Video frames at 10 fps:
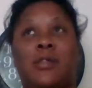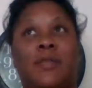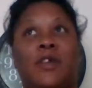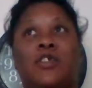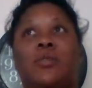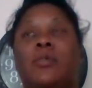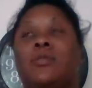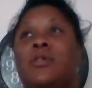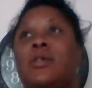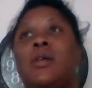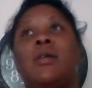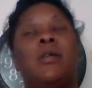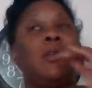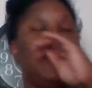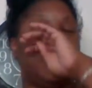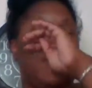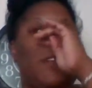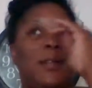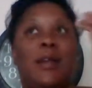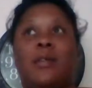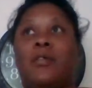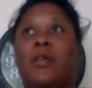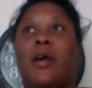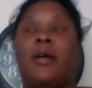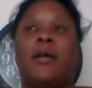of vegetables, stuff like that. They're not